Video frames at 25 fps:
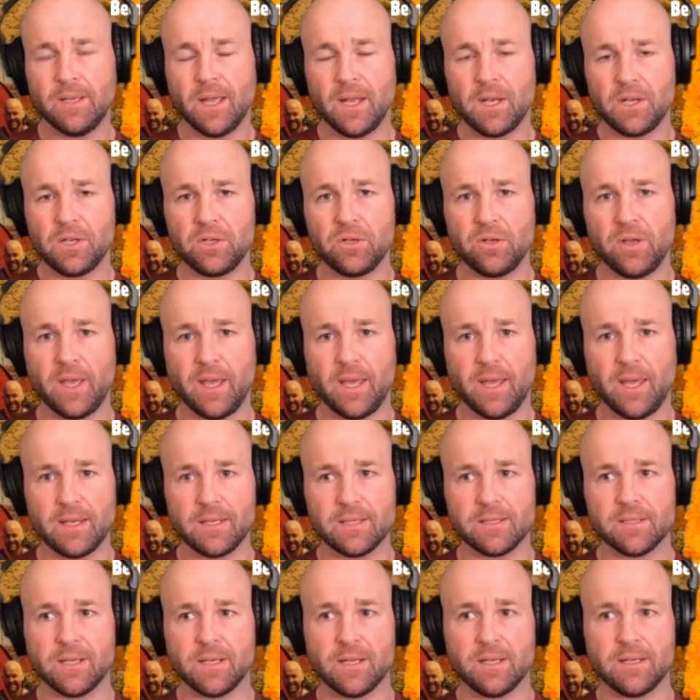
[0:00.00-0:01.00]
and you
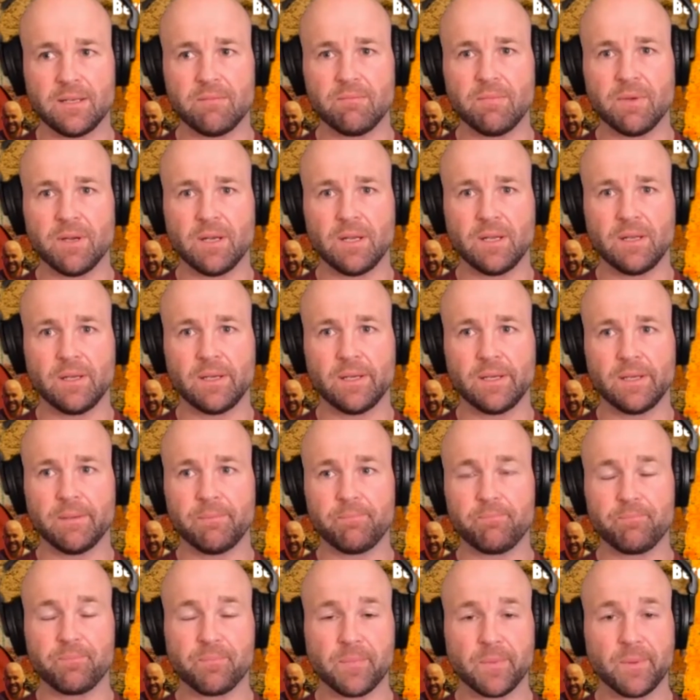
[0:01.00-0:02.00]
had a,
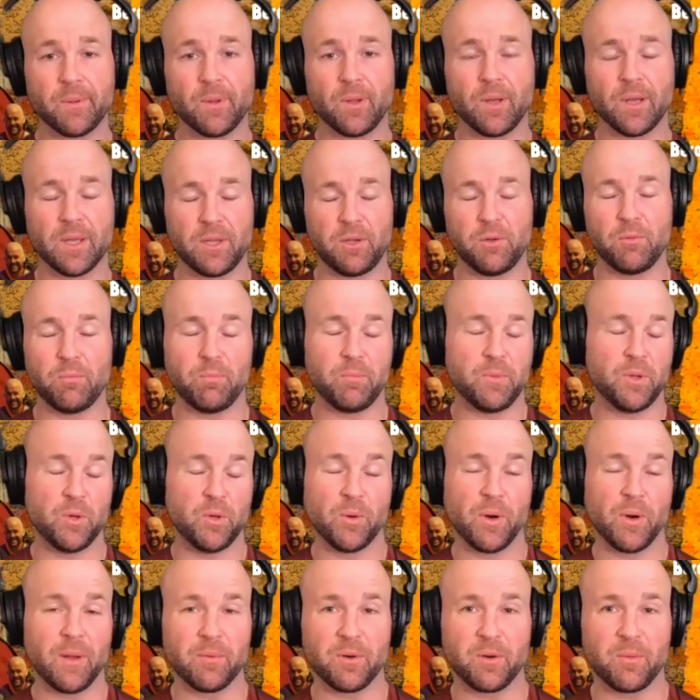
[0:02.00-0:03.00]
a like you
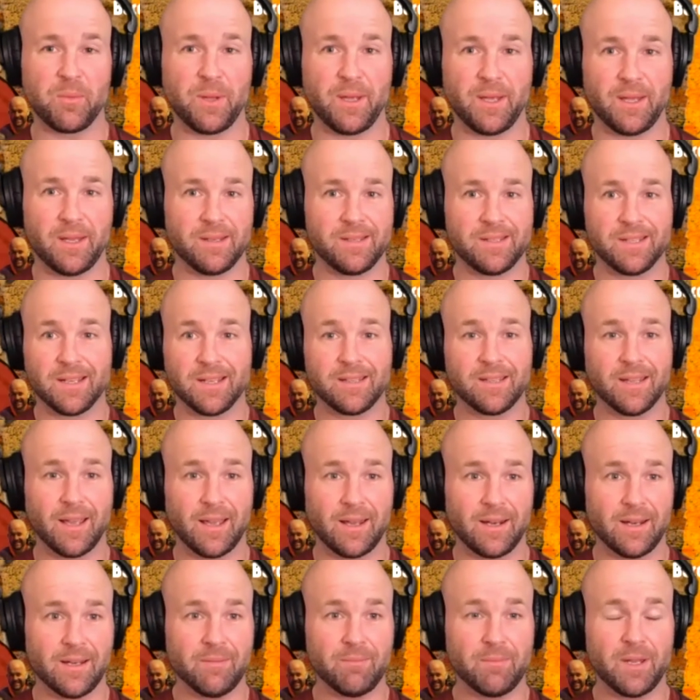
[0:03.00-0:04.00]
you were able to be a
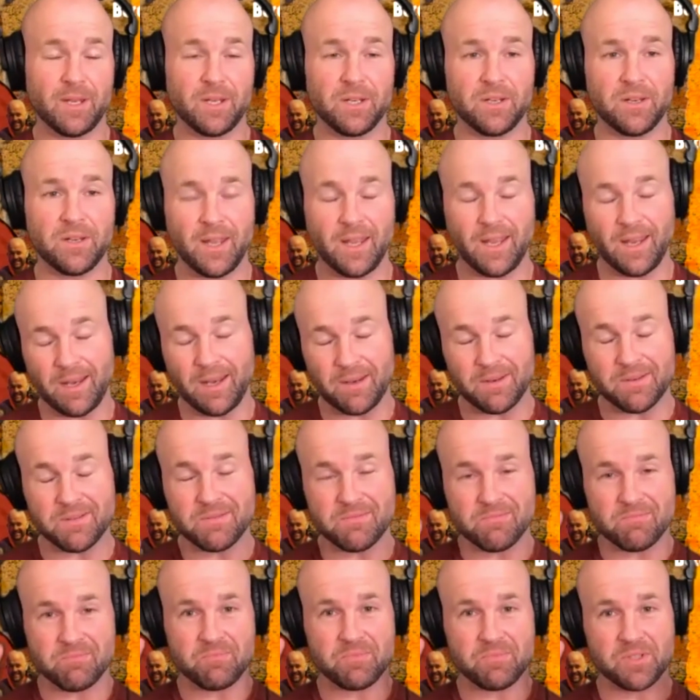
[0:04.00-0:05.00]
dictator and
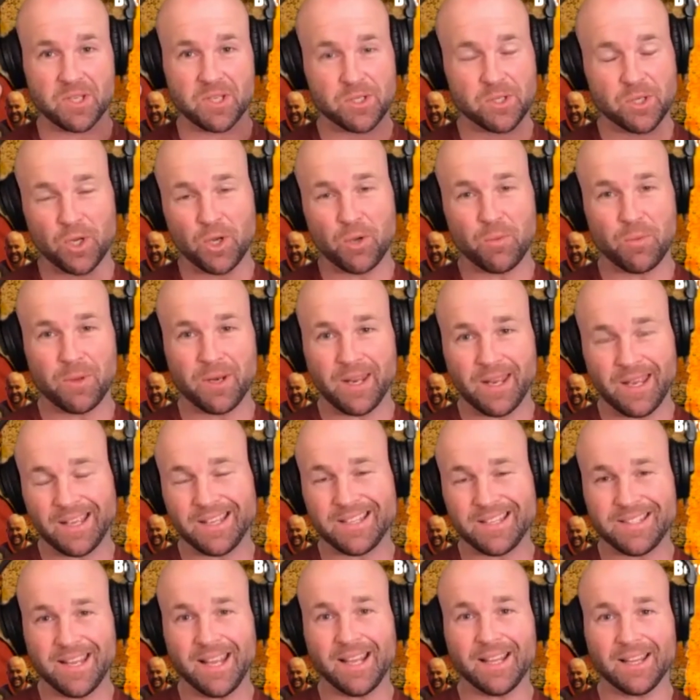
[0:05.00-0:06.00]
and determine
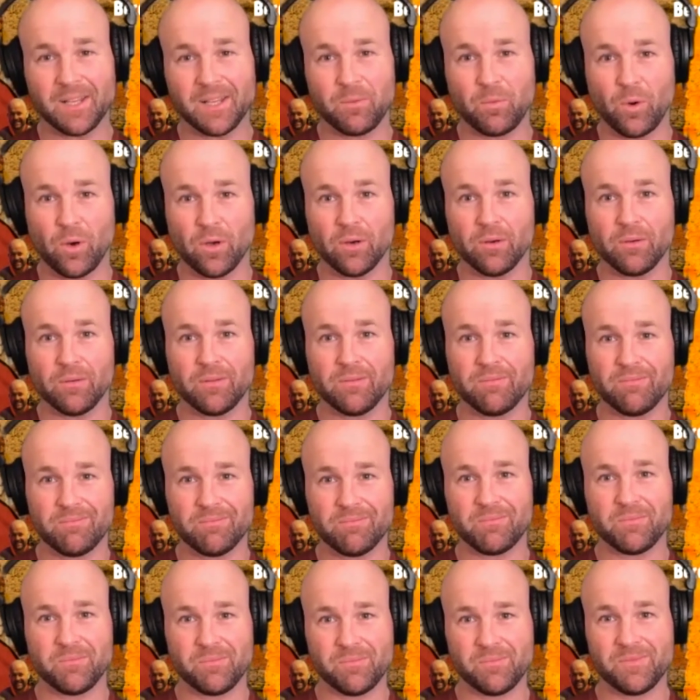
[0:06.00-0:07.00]
exactly what
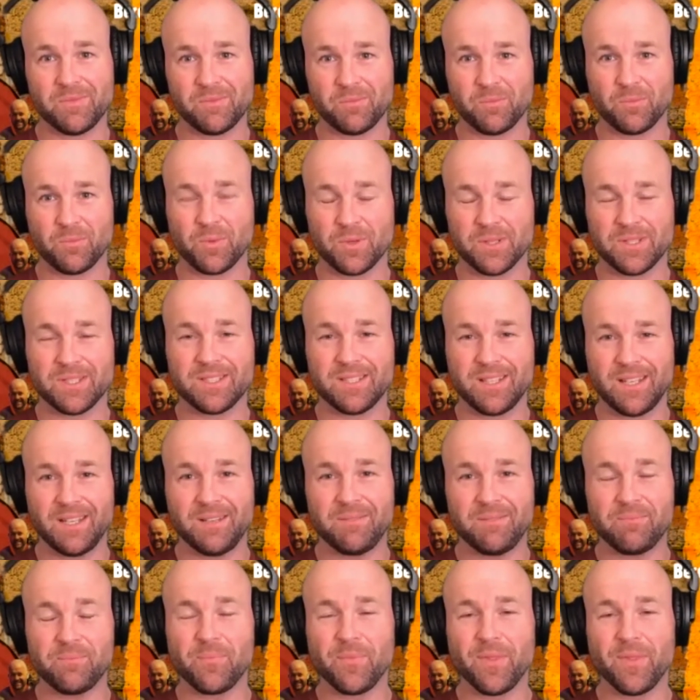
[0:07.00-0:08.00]
was said